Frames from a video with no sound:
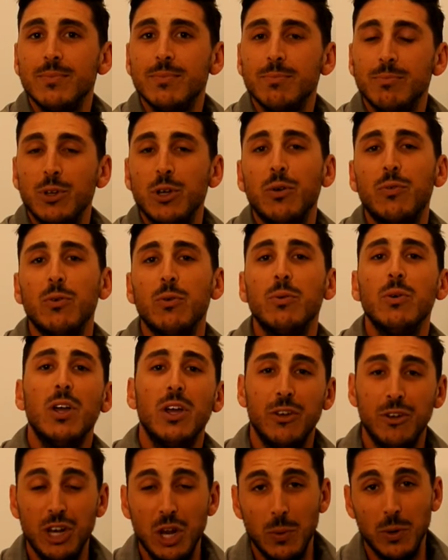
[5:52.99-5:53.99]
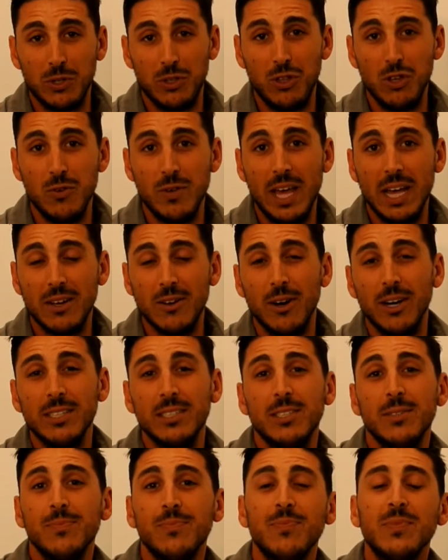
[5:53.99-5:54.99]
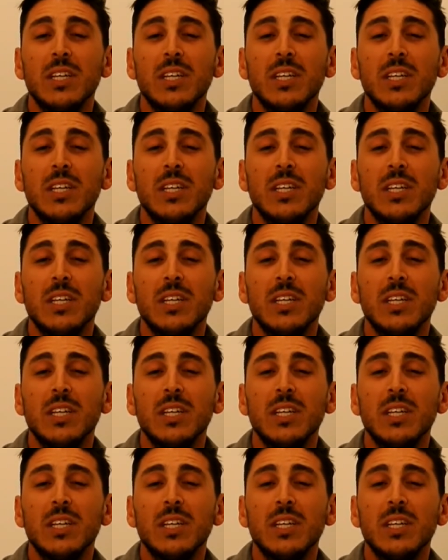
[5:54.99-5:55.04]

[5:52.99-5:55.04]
Beautiful. You know what to do with that, guys.